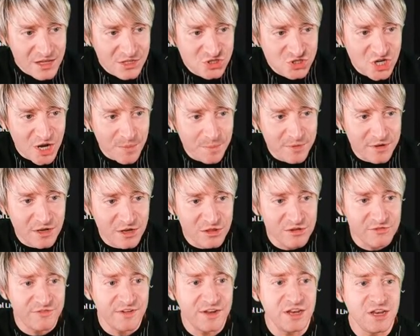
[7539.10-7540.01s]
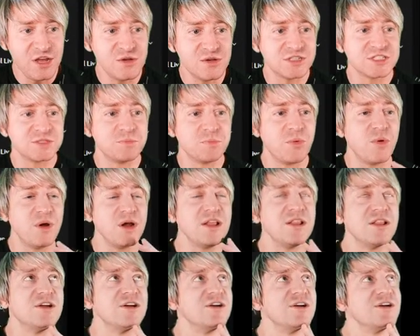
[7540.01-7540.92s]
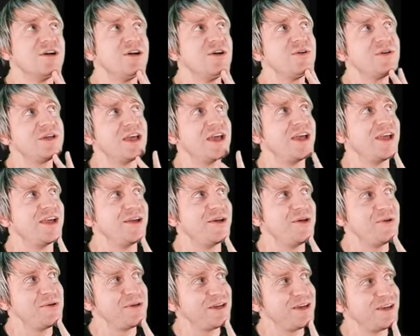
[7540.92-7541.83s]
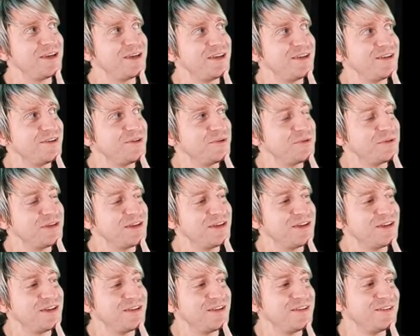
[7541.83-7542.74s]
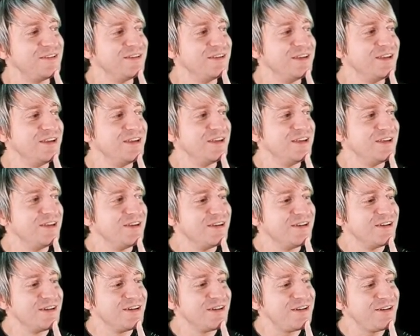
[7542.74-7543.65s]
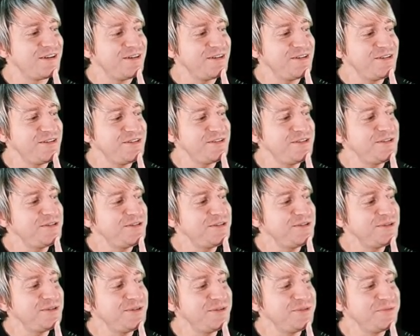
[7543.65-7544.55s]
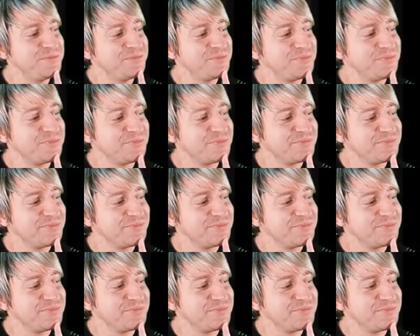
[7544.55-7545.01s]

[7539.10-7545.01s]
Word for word: Drop another video spoiler. Okay, okay, okay. Um...